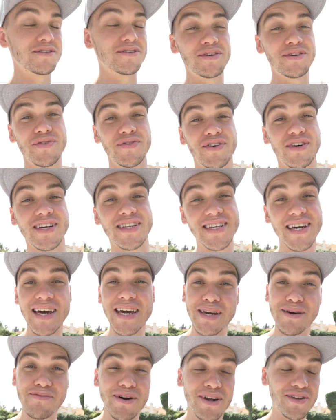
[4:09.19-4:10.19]
I don't know if we're gonna
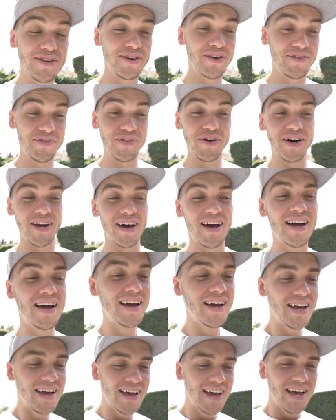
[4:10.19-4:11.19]
take him in, I don't know if we're gonna
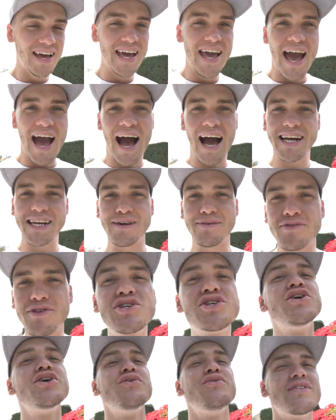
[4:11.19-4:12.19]
add him
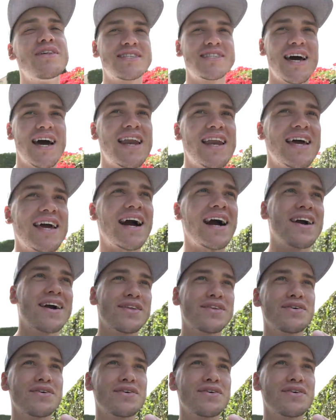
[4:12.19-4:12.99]
to the Taylor gang.